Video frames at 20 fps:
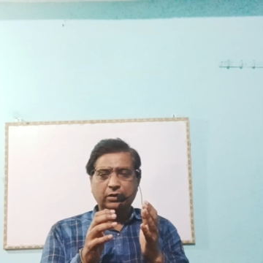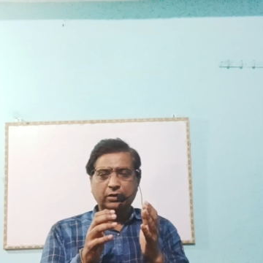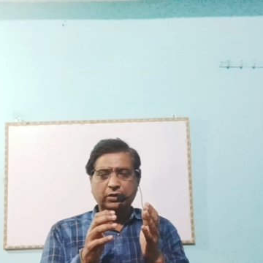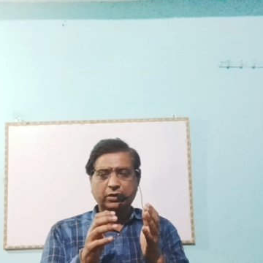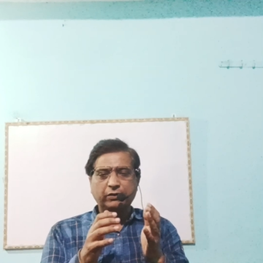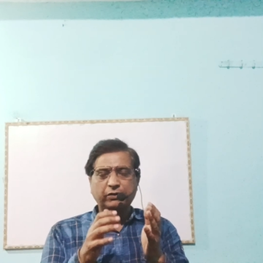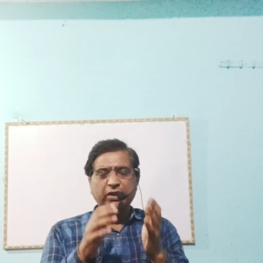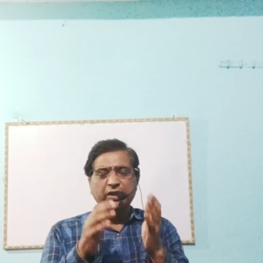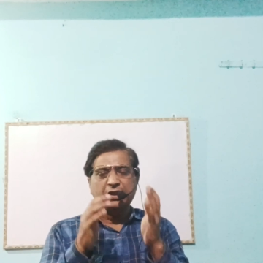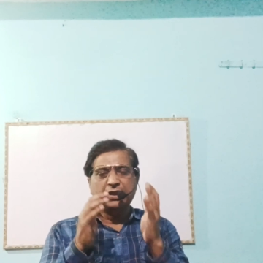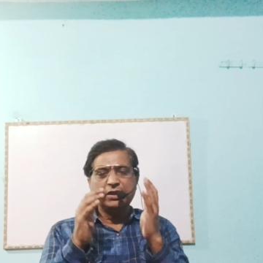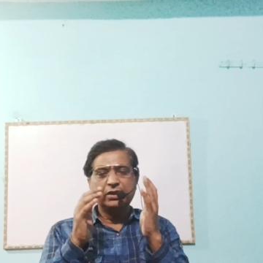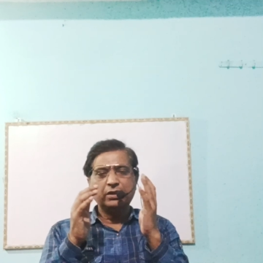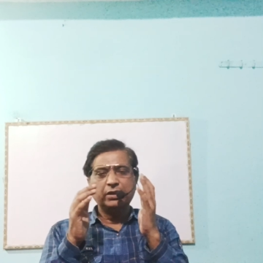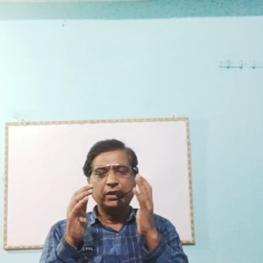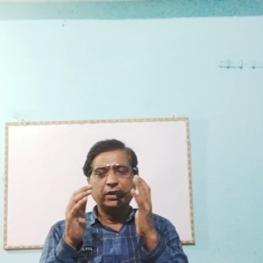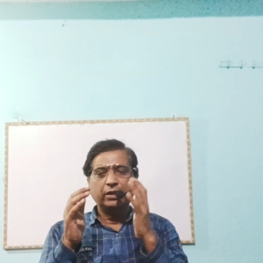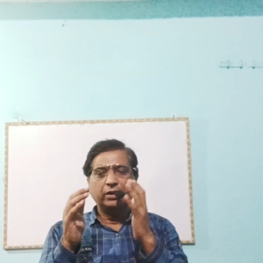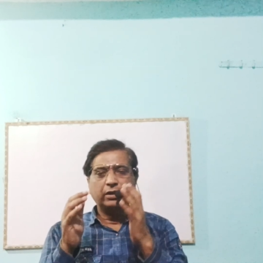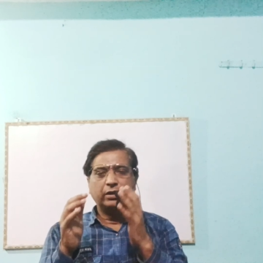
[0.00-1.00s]
Sewage is
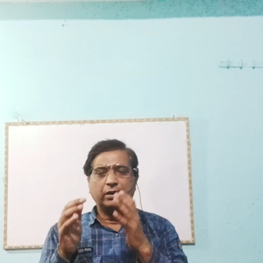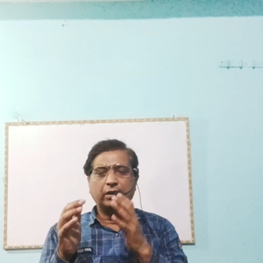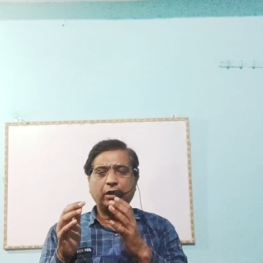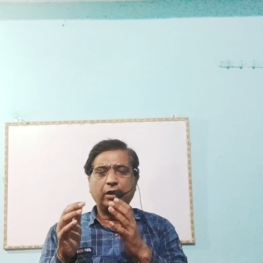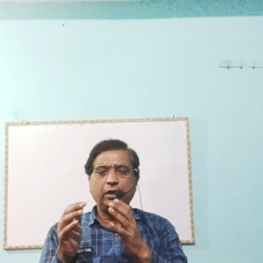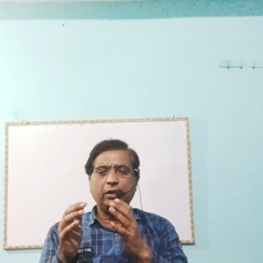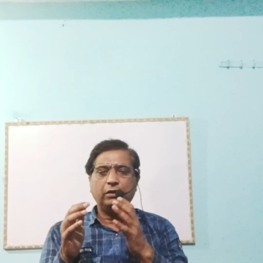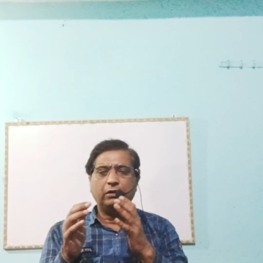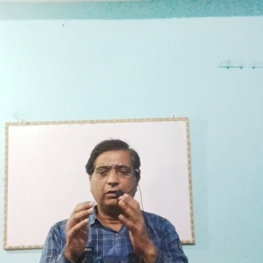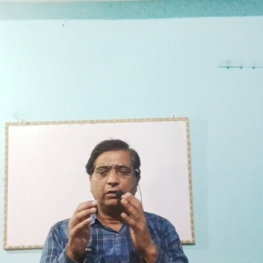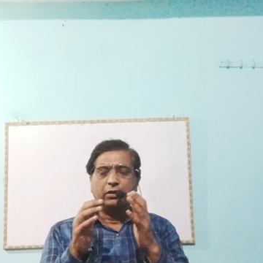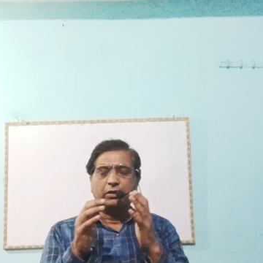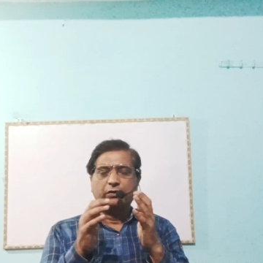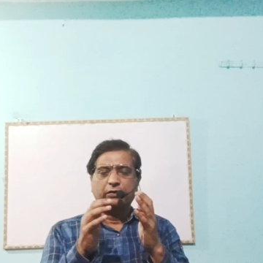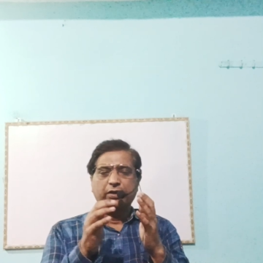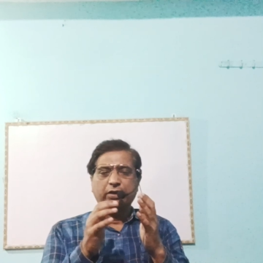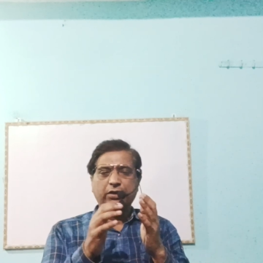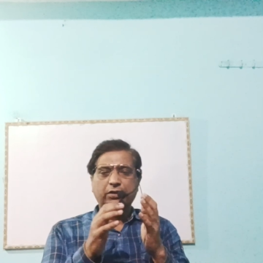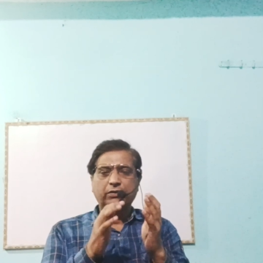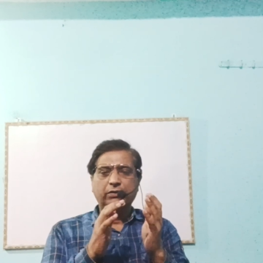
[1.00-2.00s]
the dirty or
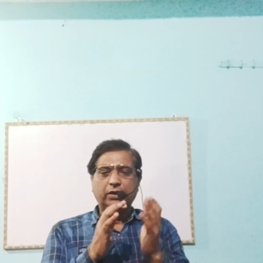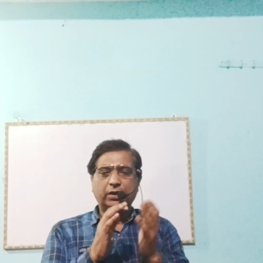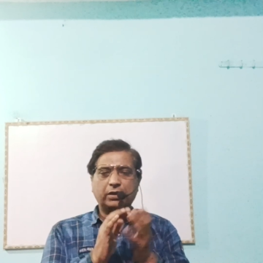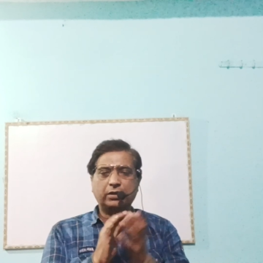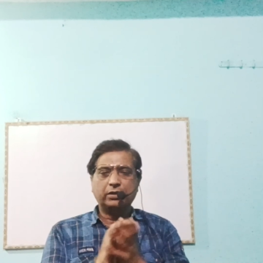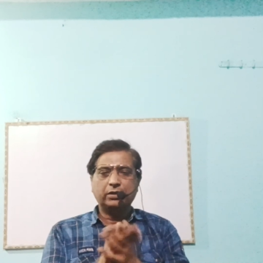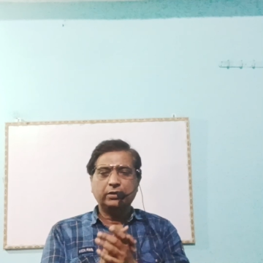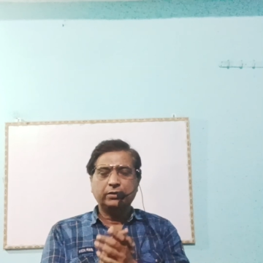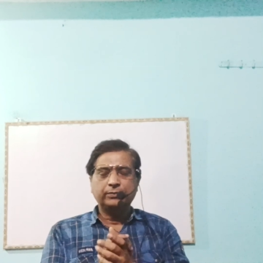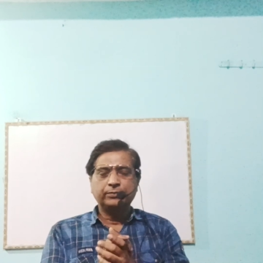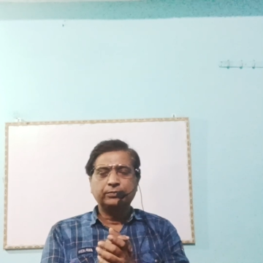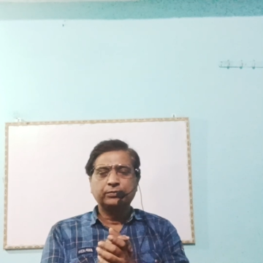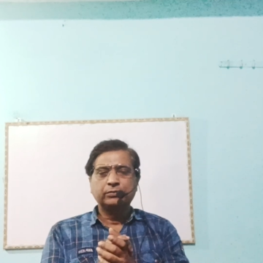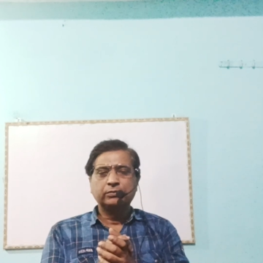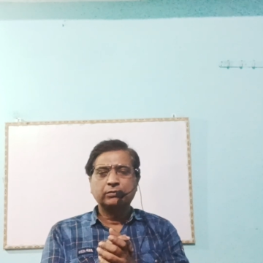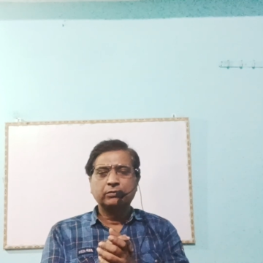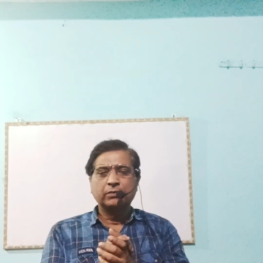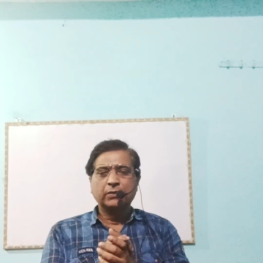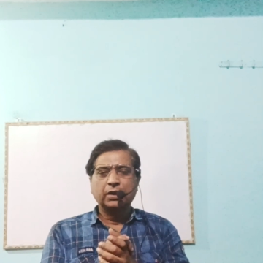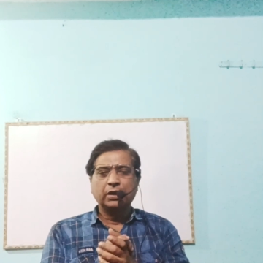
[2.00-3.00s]
wastewater
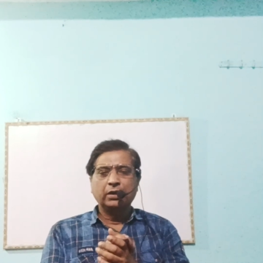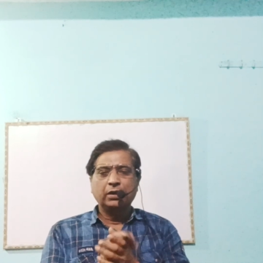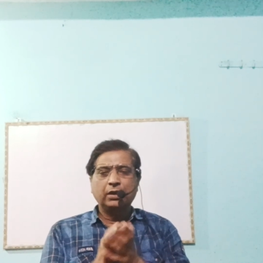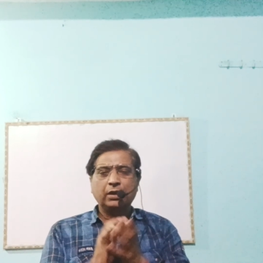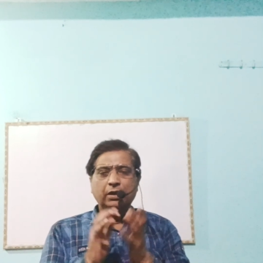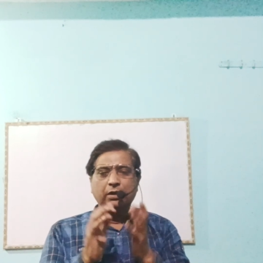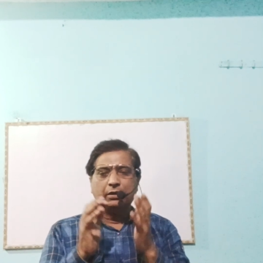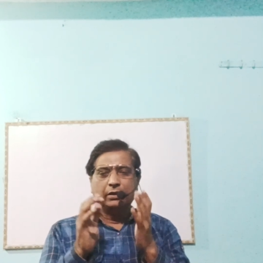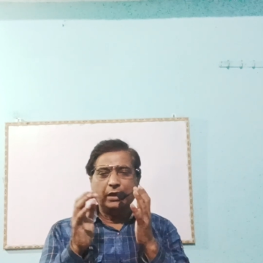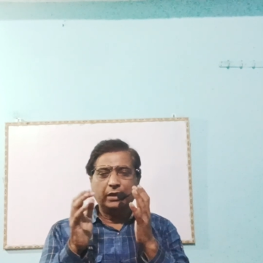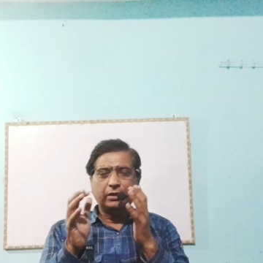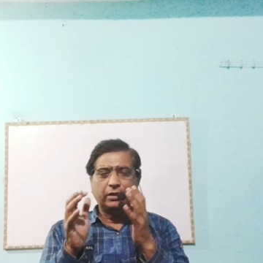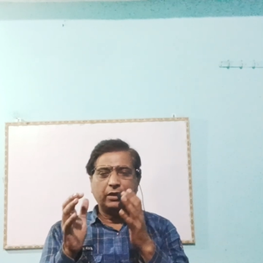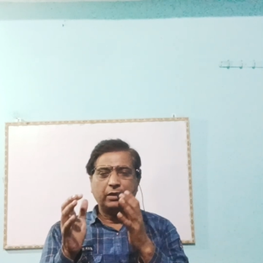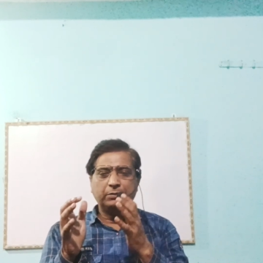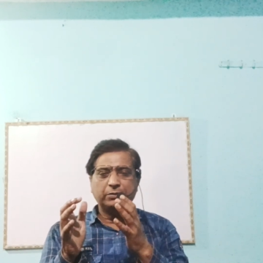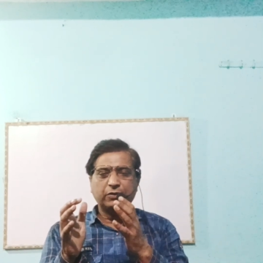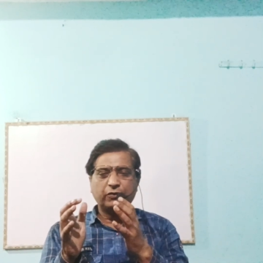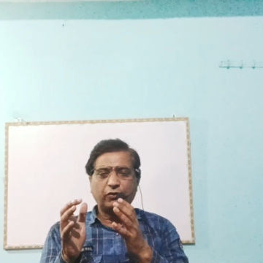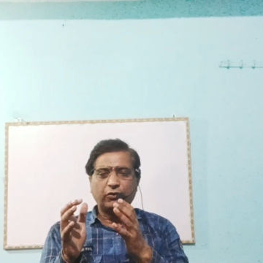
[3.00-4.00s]
that
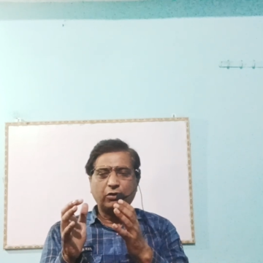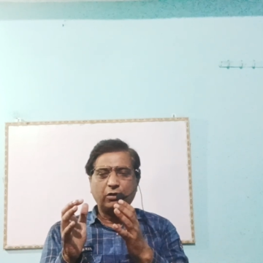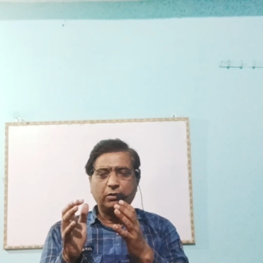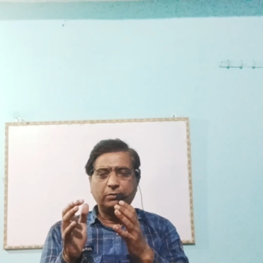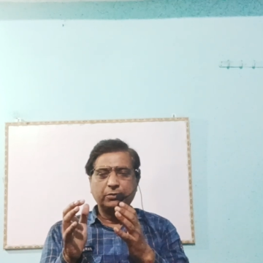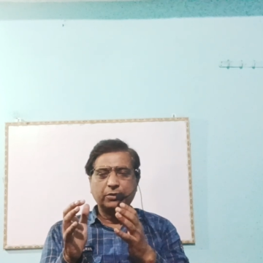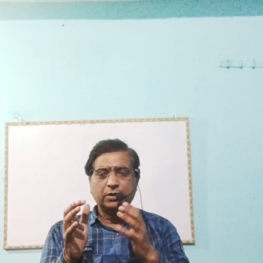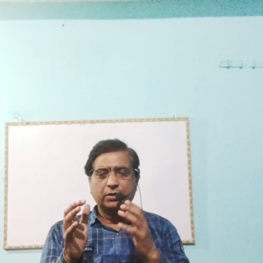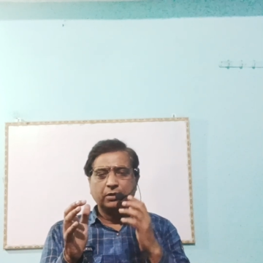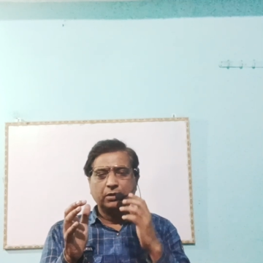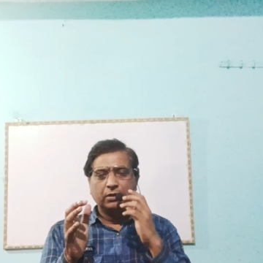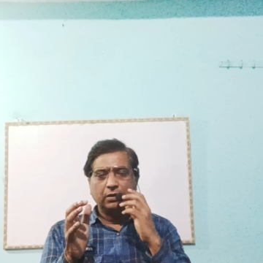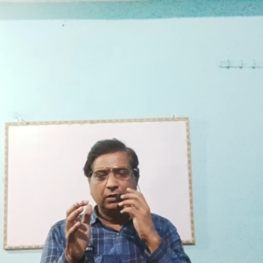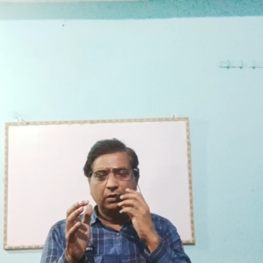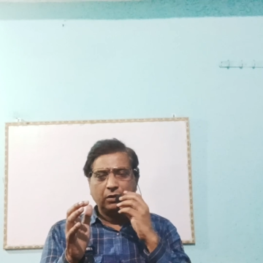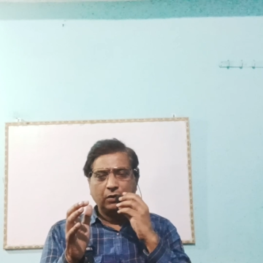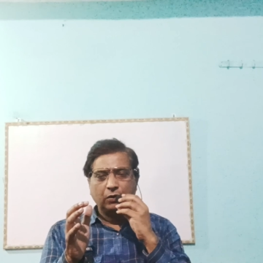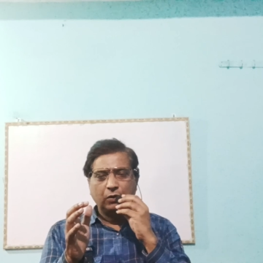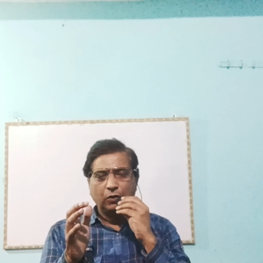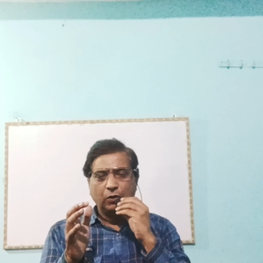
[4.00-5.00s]
comes from
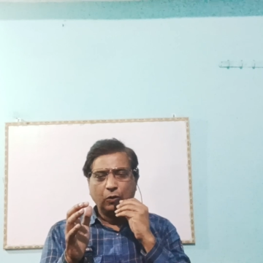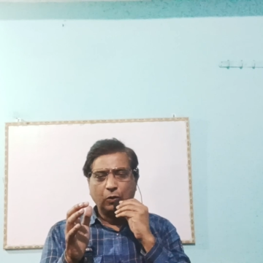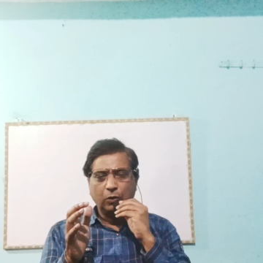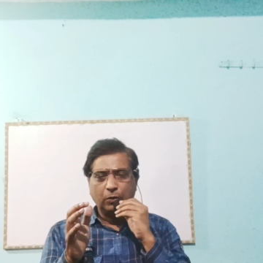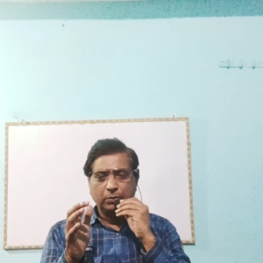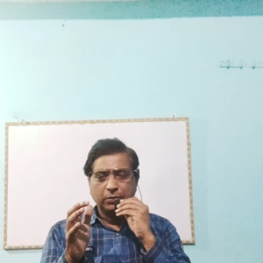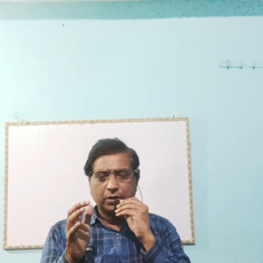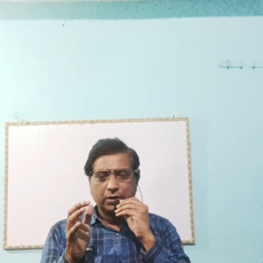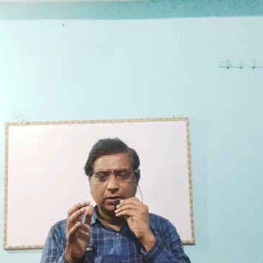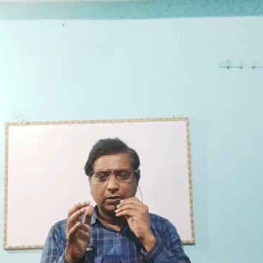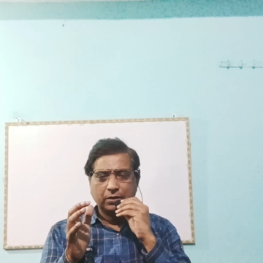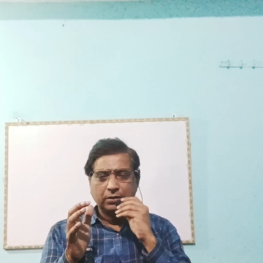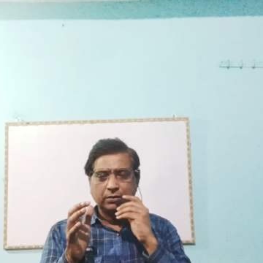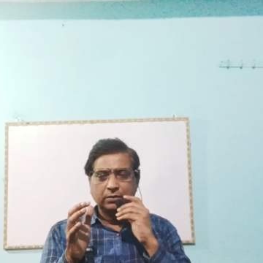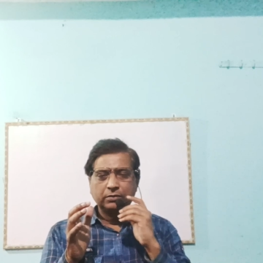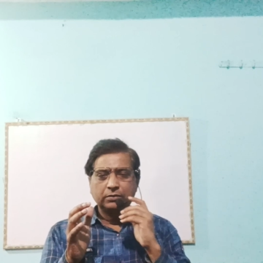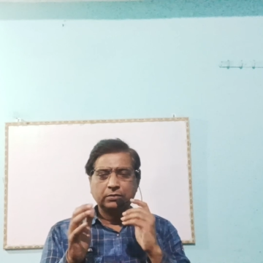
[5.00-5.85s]
homes,